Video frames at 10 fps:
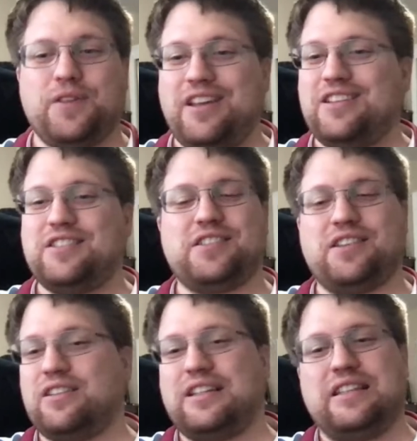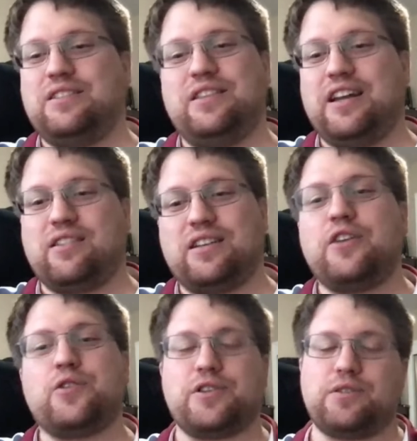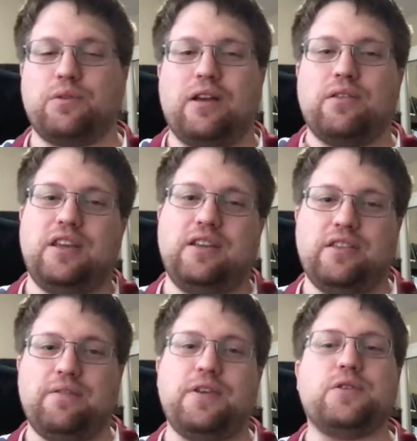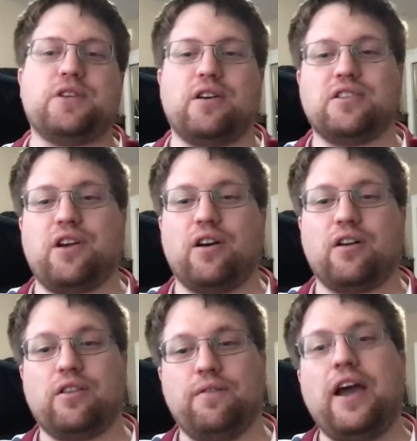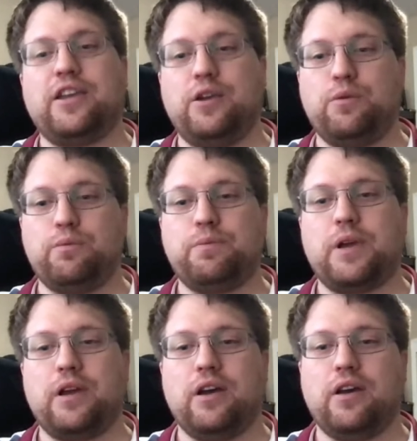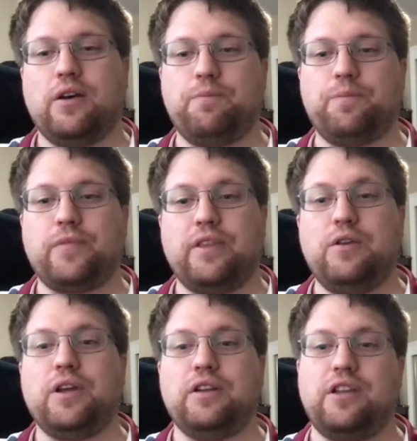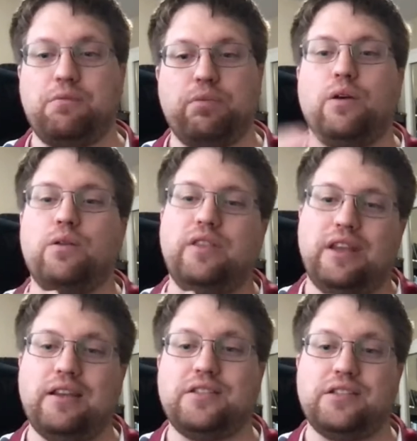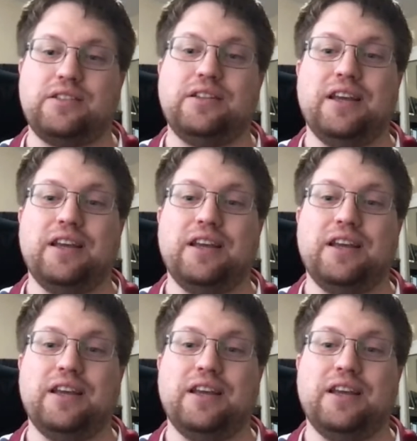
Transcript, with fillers: Things are, that are dangerous around the the fusors are the vacuum. Um, you can implode things, and